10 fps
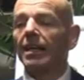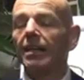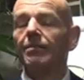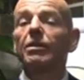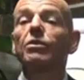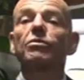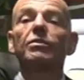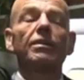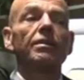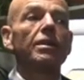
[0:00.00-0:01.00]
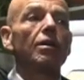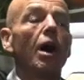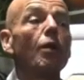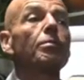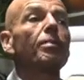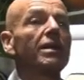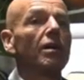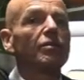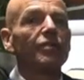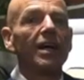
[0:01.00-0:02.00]
And because, you know, how we break
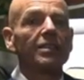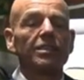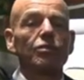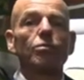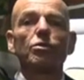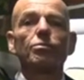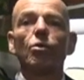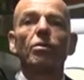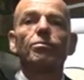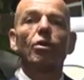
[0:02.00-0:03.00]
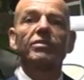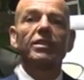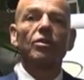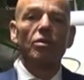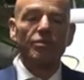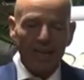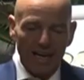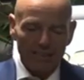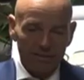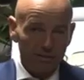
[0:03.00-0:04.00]
our fast is almost more important than the whole
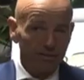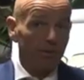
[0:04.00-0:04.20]
fast,